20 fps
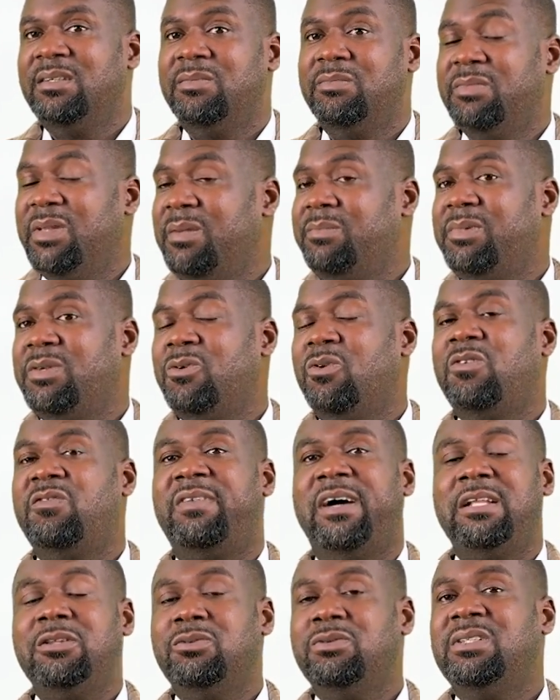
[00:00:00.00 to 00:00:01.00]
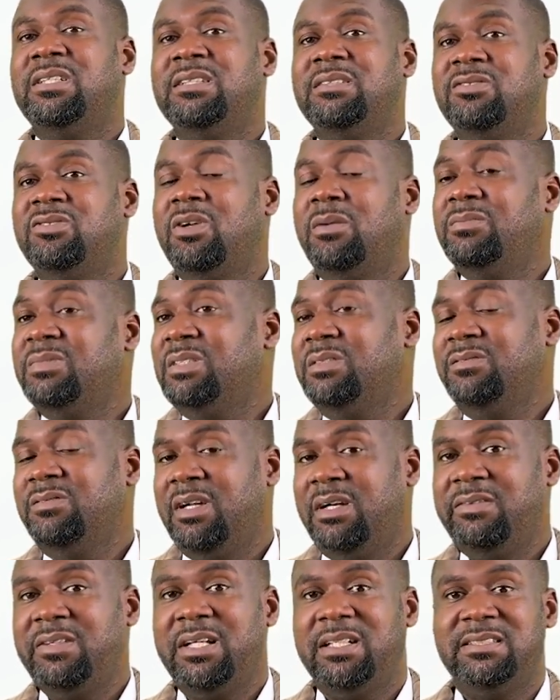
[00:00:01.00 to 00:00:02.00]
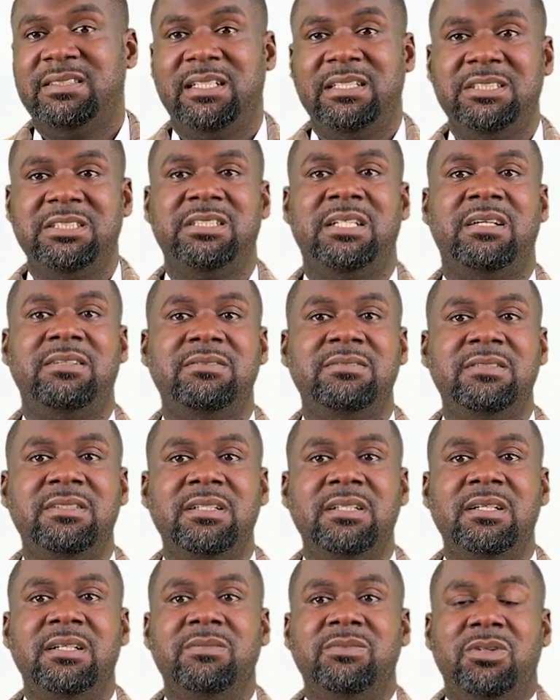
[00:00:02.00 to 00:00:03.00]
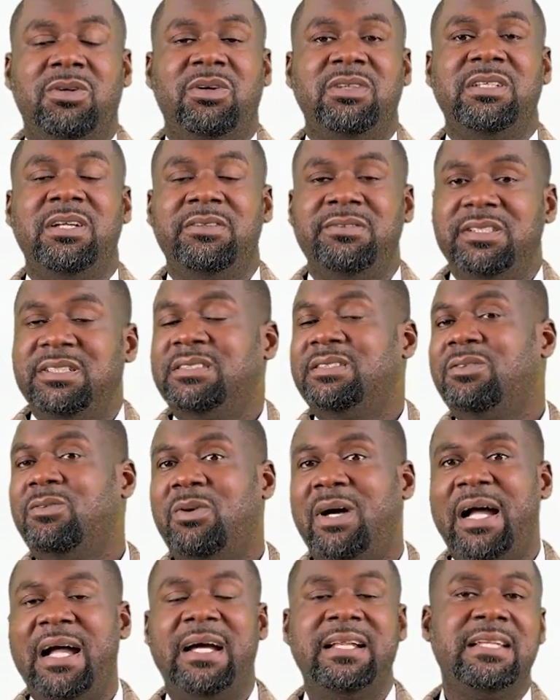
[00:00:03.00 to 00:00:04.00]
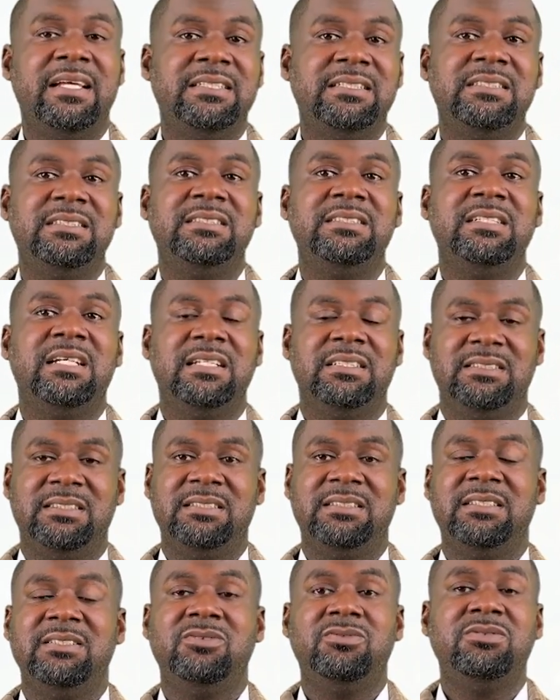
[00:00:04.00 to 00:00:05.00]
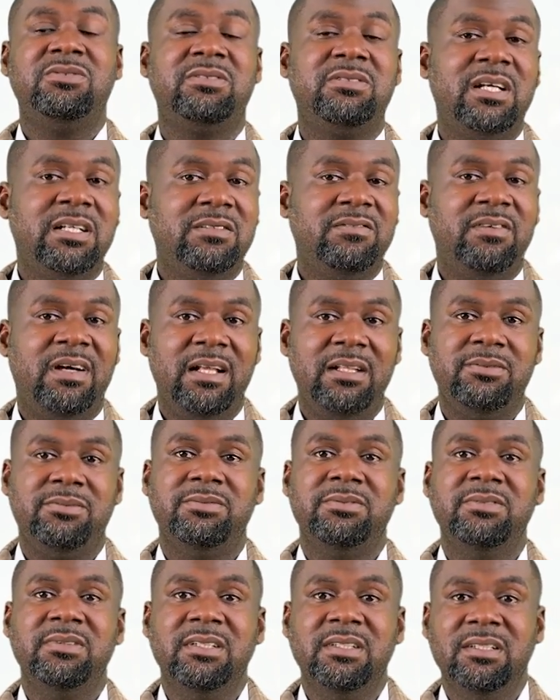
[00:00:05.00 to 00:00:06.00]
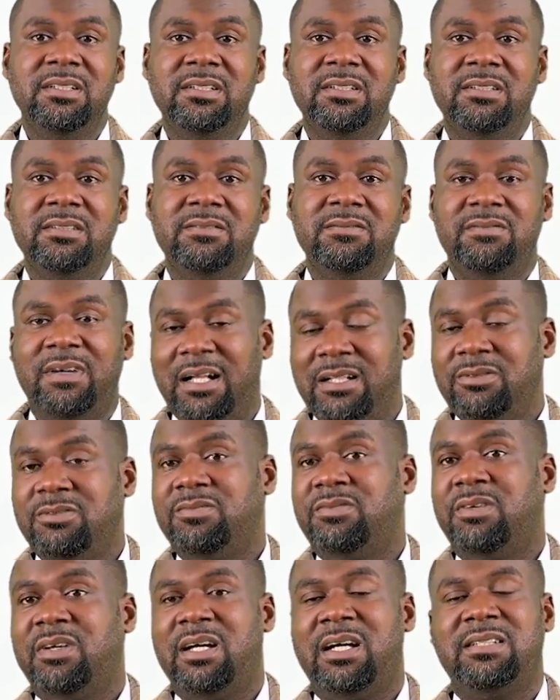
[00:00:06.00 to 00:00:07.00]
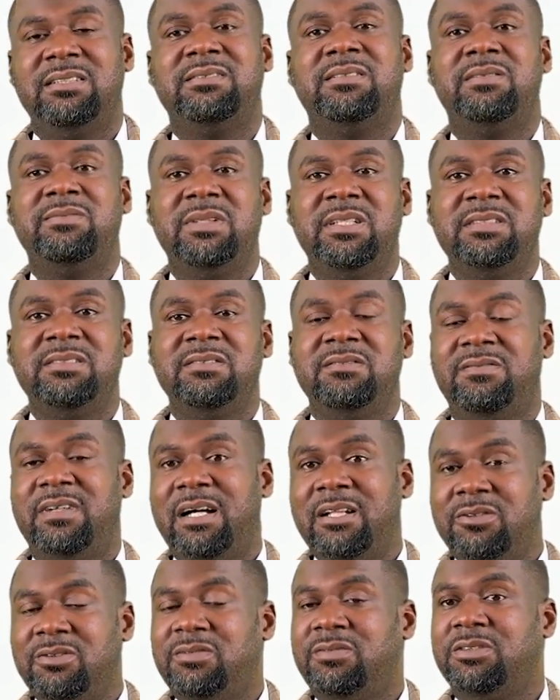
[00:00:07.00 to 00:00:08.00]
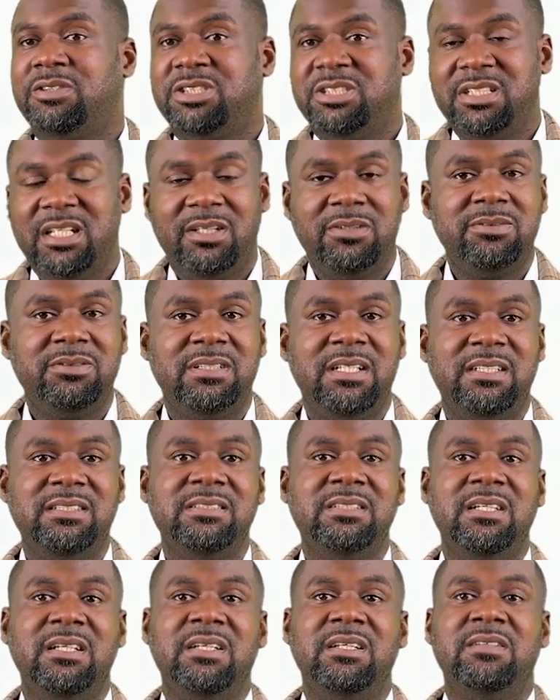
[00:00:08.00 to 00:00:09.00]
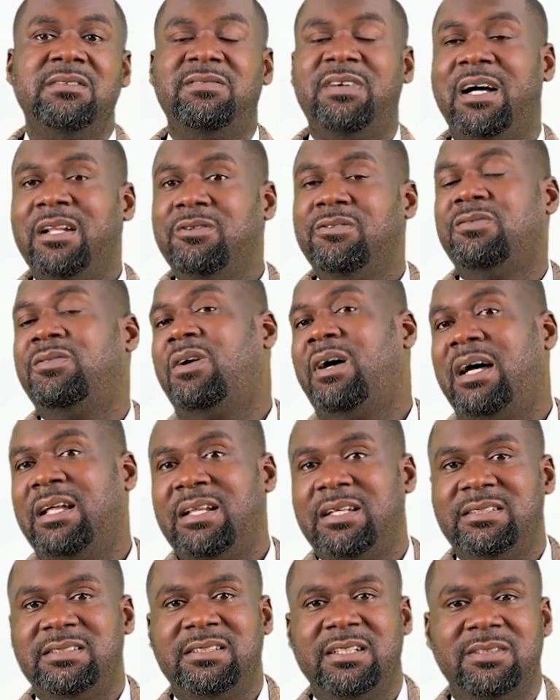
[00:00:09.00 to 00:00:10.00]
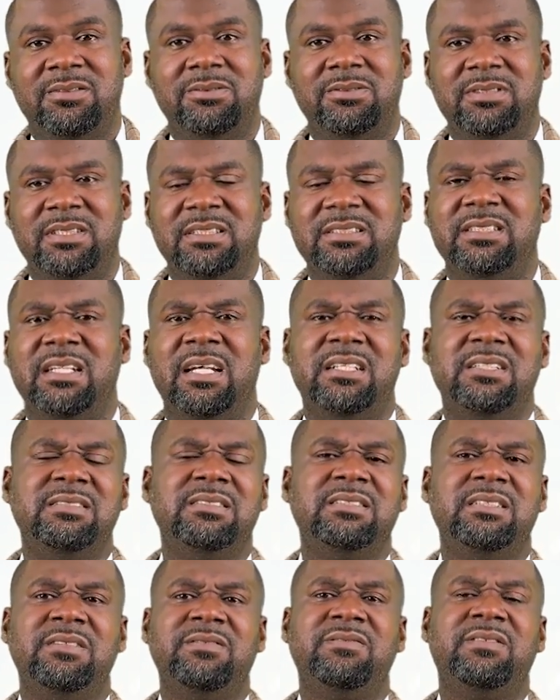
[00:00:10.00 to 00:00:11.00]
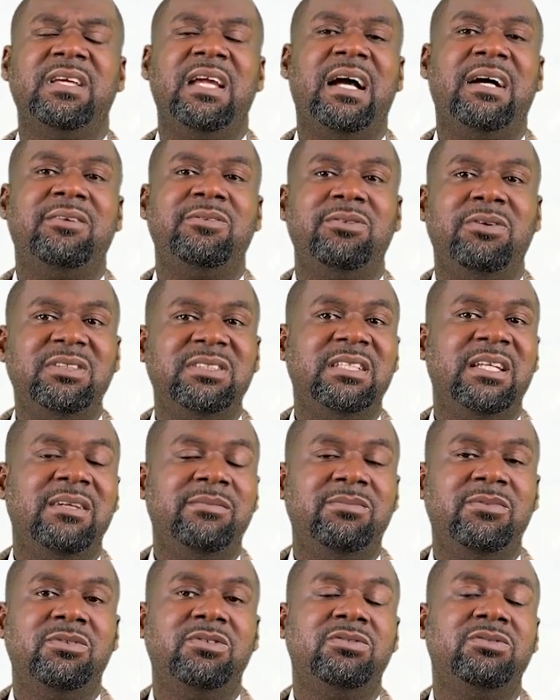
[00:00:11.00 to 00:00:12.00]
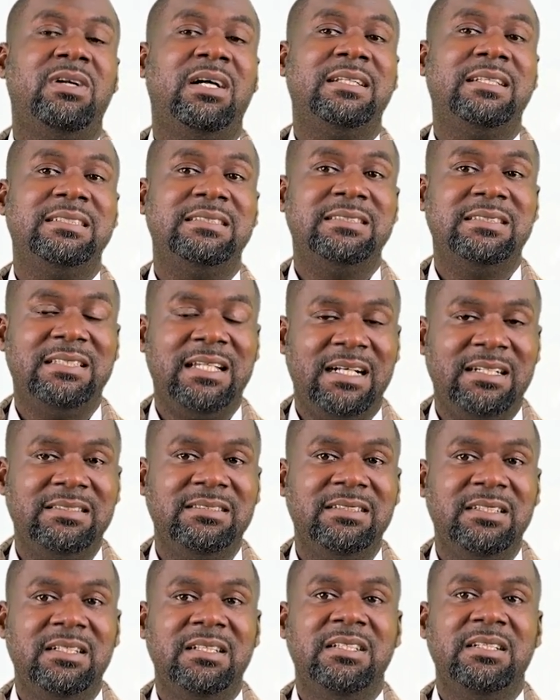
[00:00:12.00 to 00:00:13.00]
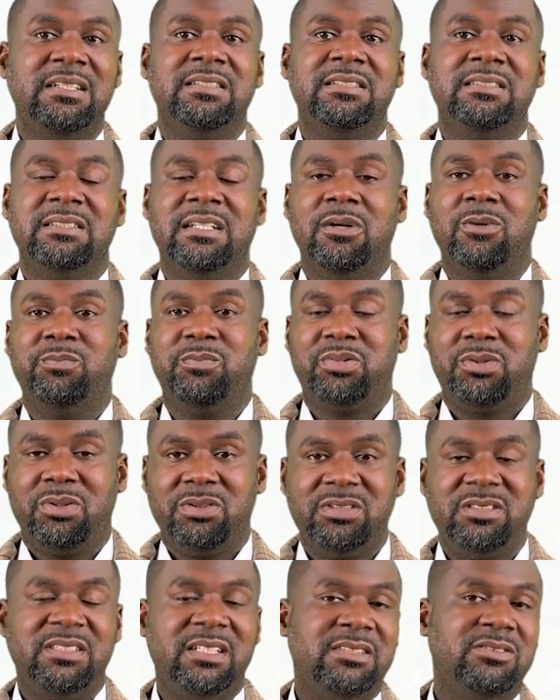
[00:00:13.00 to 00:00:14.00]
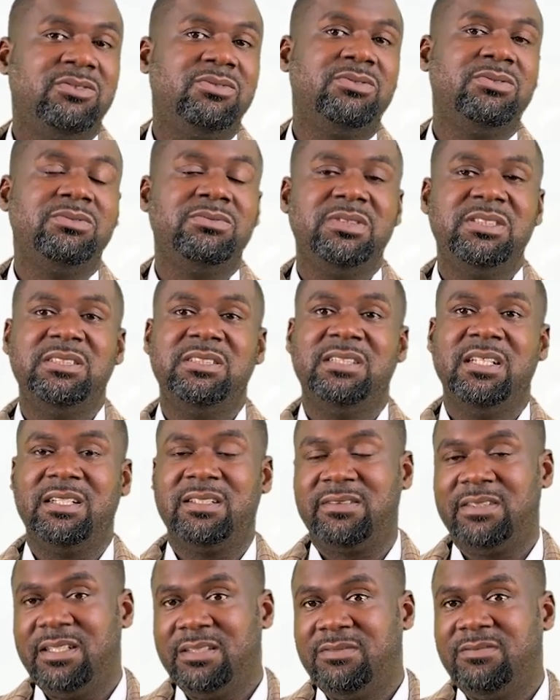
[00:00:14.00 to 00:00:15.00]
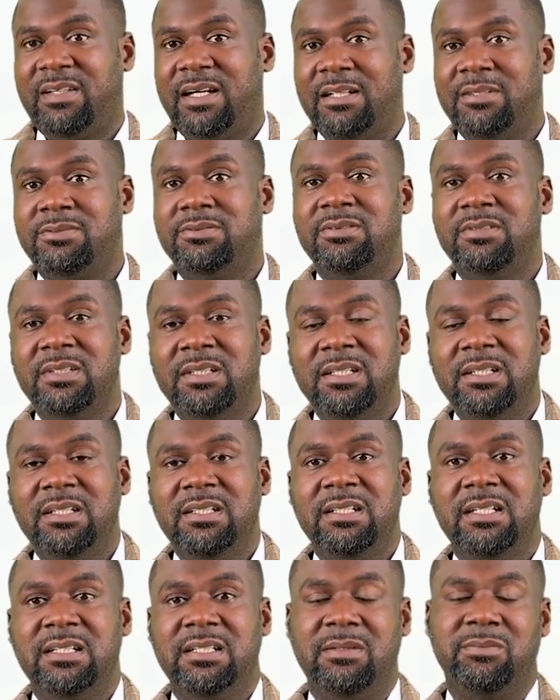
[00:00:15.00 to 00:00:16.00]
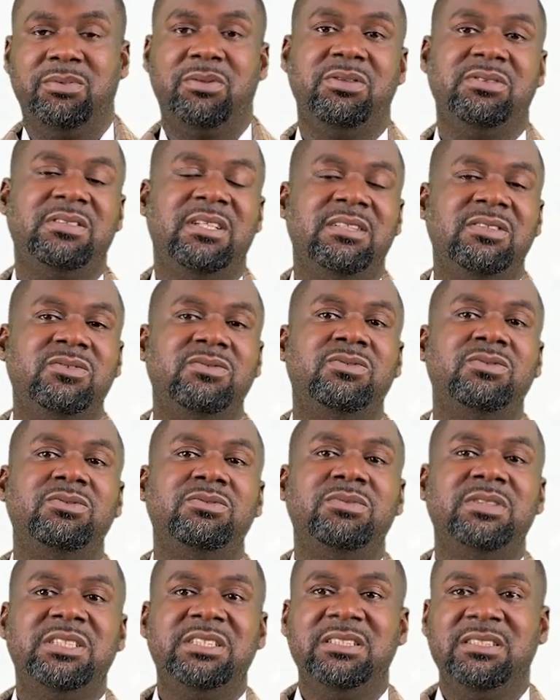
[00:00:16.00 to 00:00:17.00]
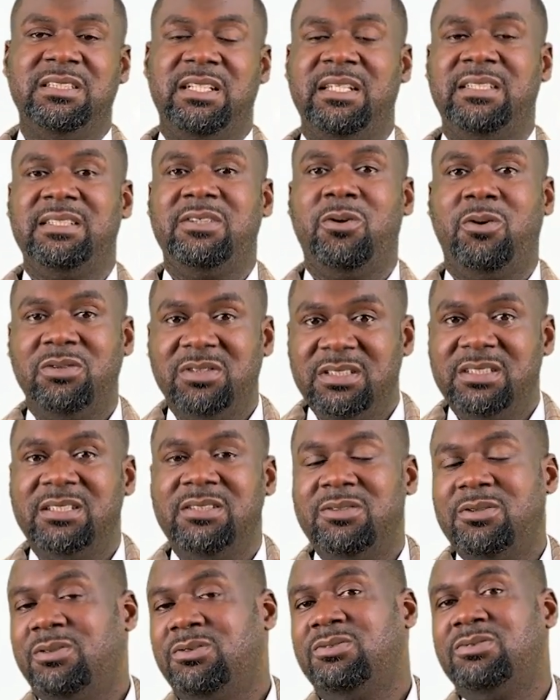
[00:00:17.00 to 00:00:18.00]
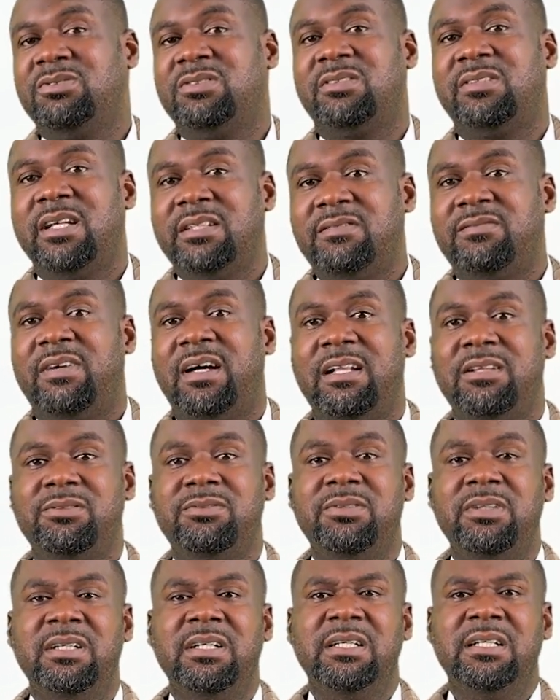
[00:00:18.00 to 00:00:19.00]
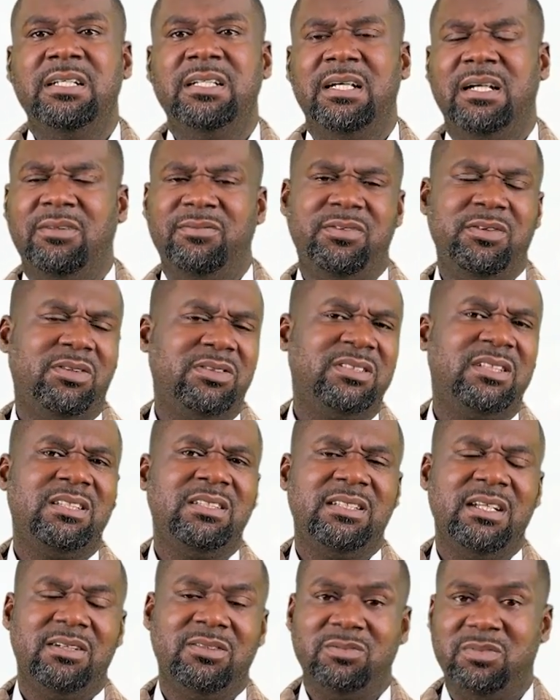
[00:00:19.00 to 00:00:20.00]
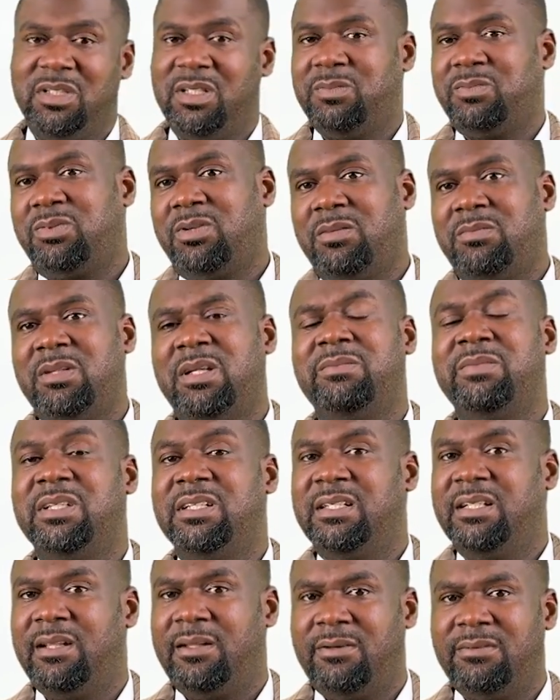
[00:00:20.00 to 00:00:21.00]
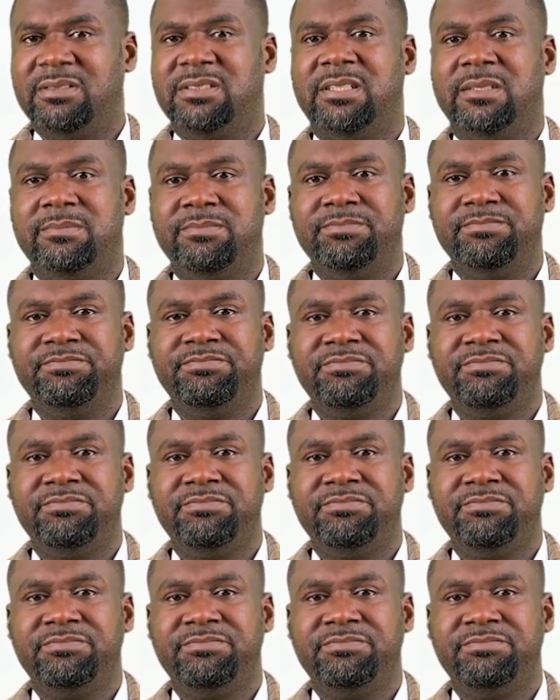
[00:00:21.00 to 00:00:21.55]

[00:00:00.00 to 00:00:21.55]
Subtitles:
may be overlooking something very essential. Because the reason why an entity exists is to create value. Value for customers, value for shareholders, value for other stakeholders. And if they are not able to understand the process through which they create value, the process through which they continue to create value, obviously there will be a problem in the long term.